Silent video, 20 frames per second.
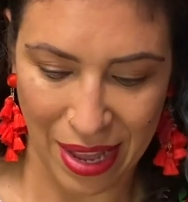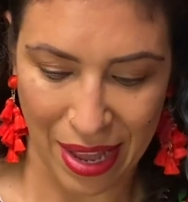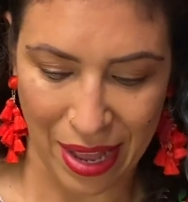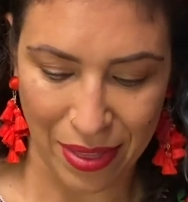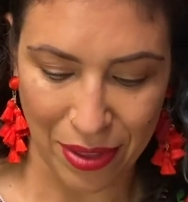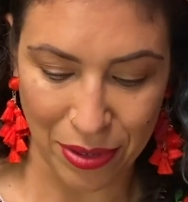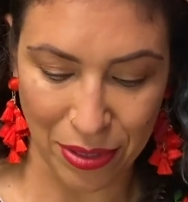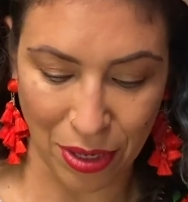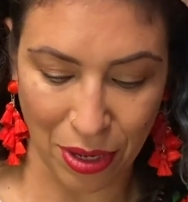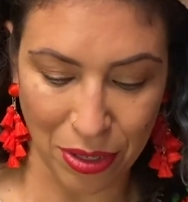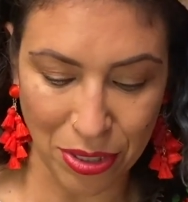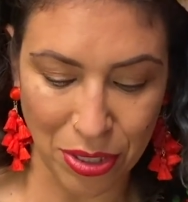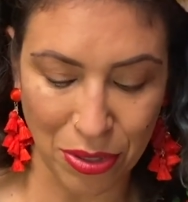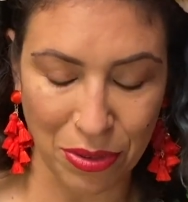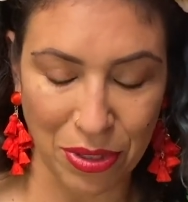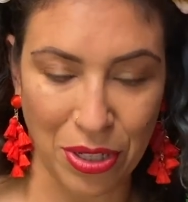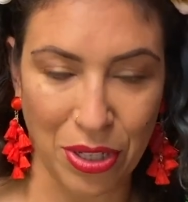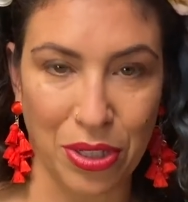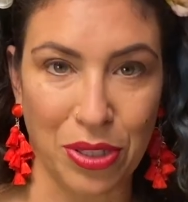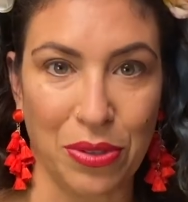There's also
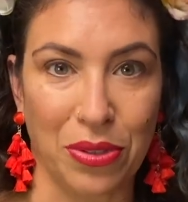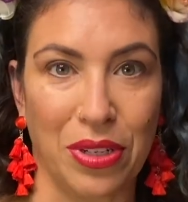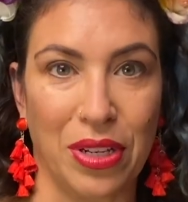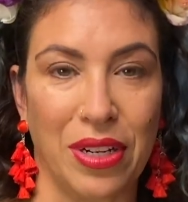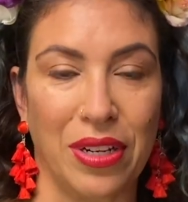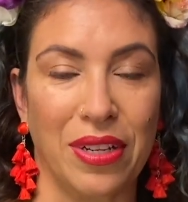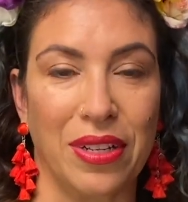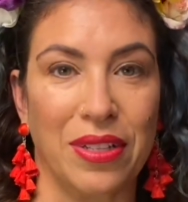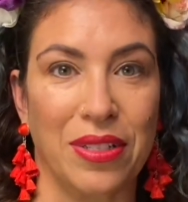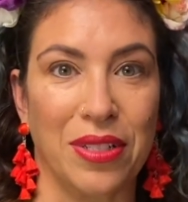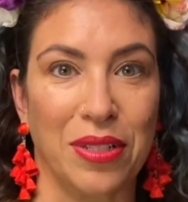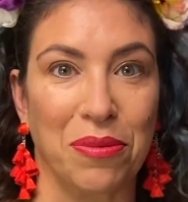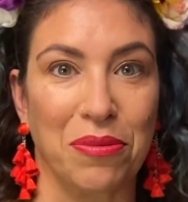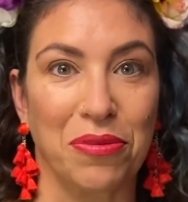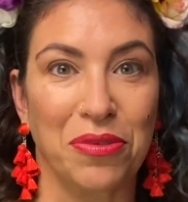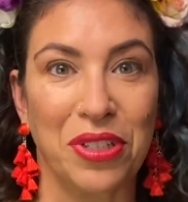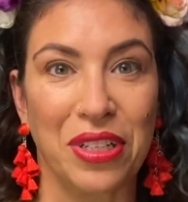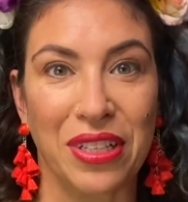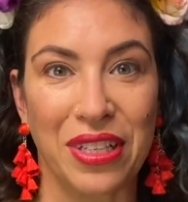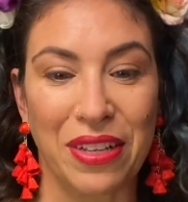included some
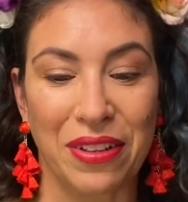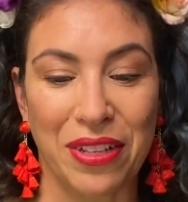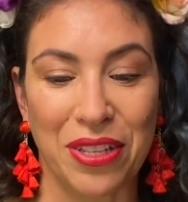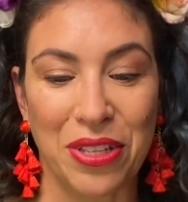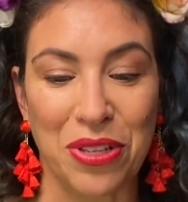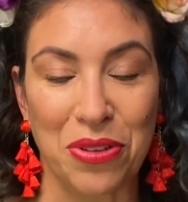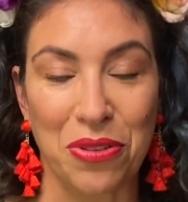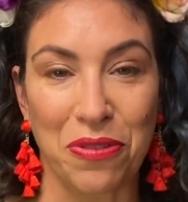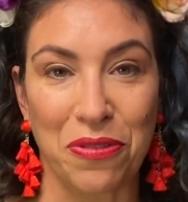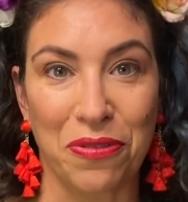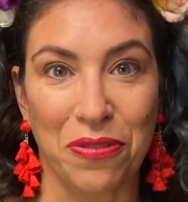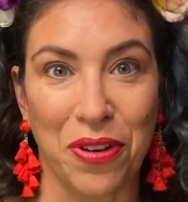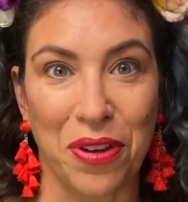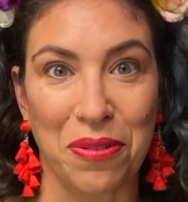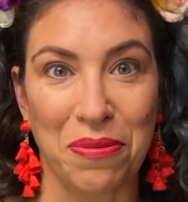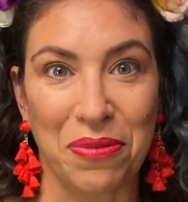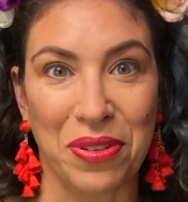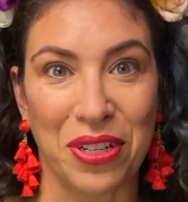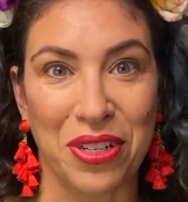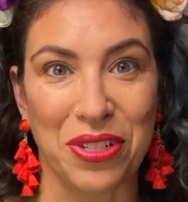really cute,
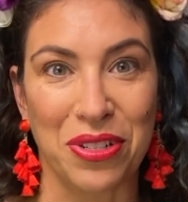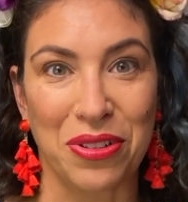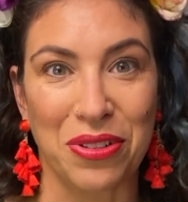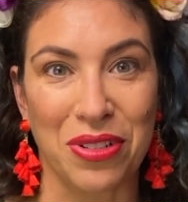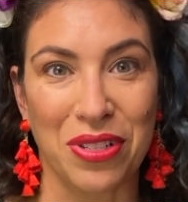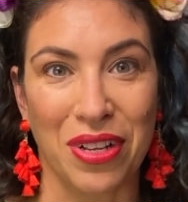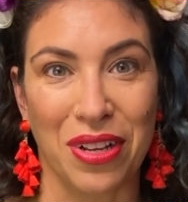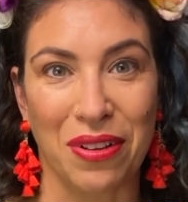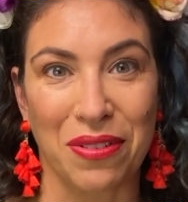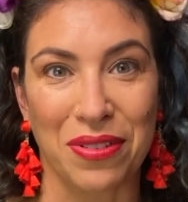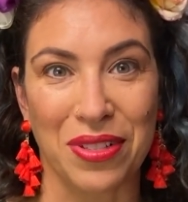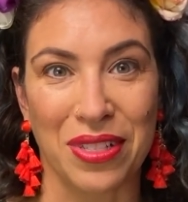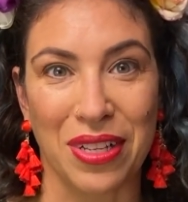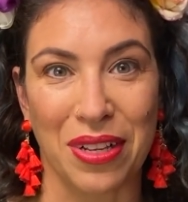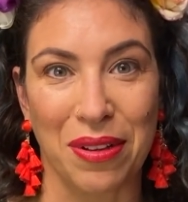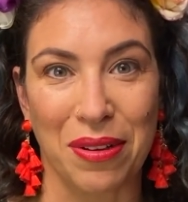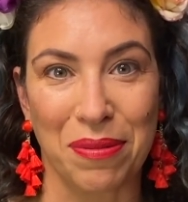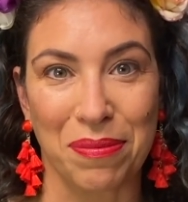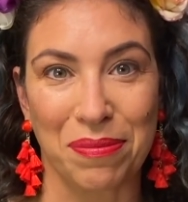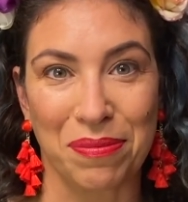fun pictures of
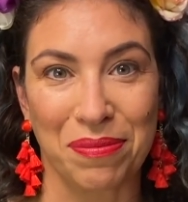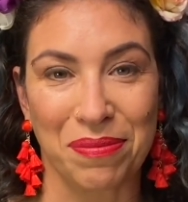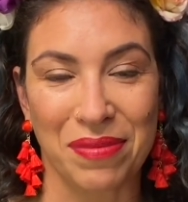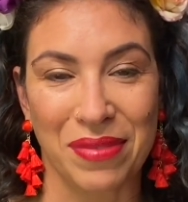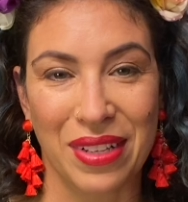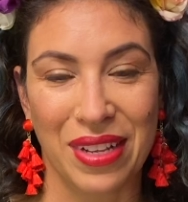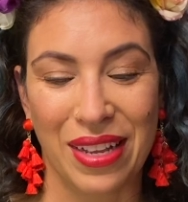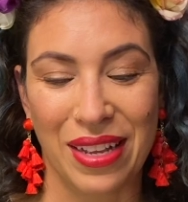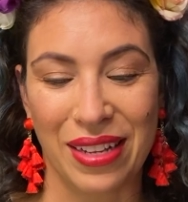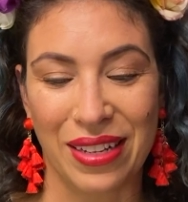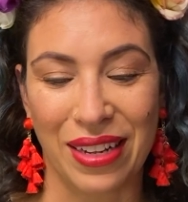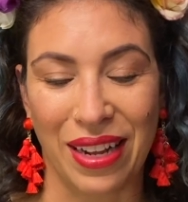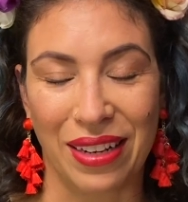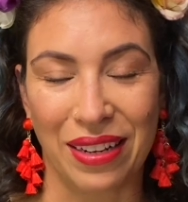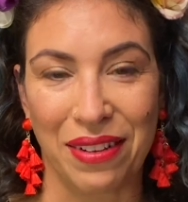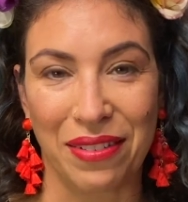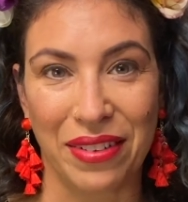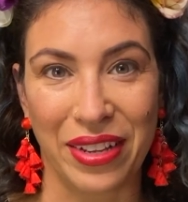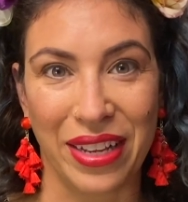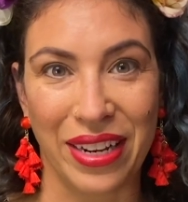some
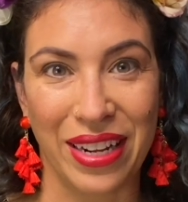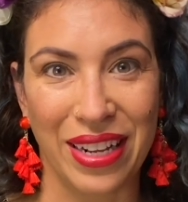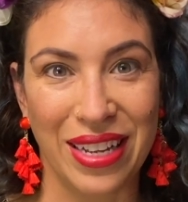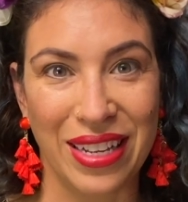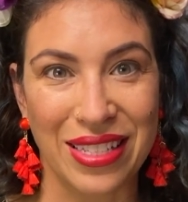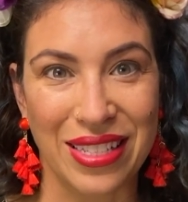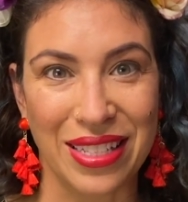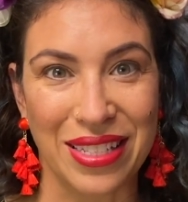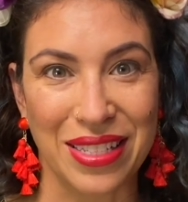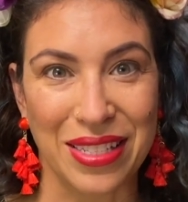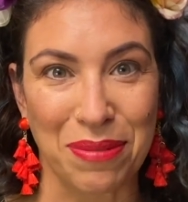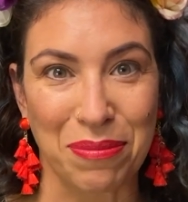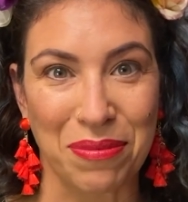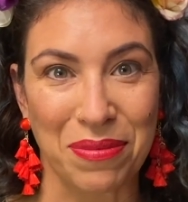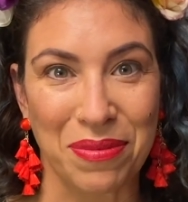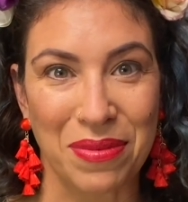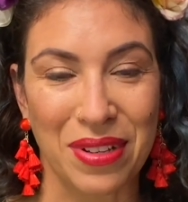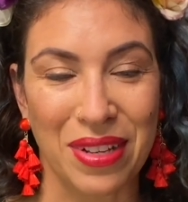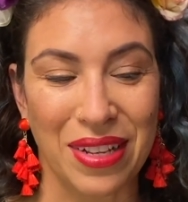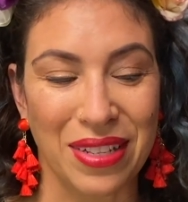calaveras and
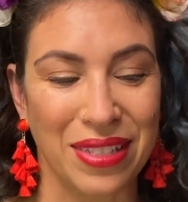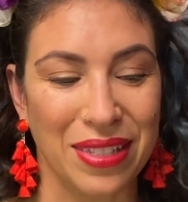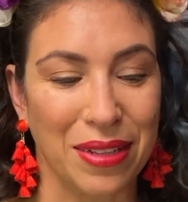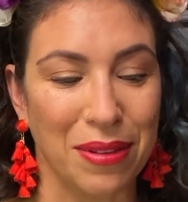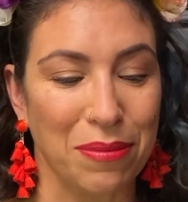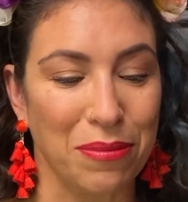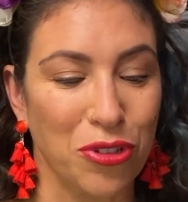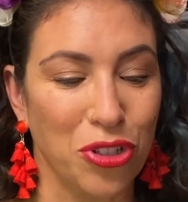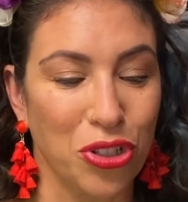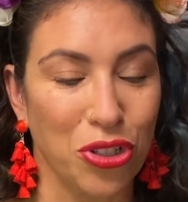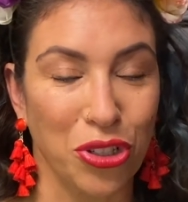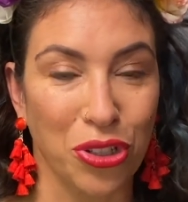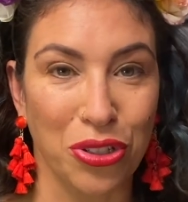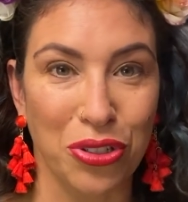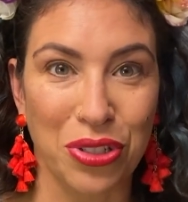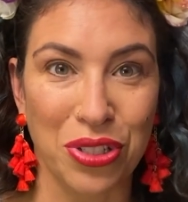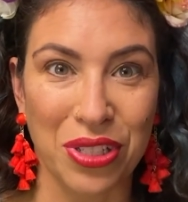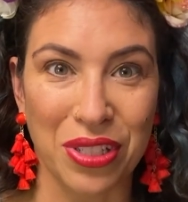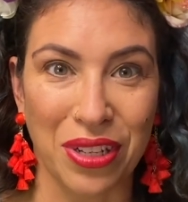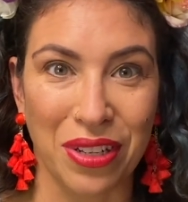some sugar
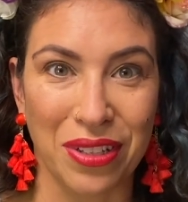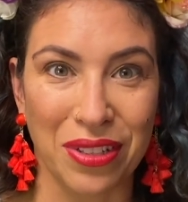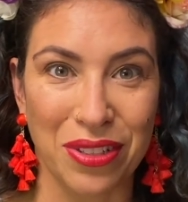skull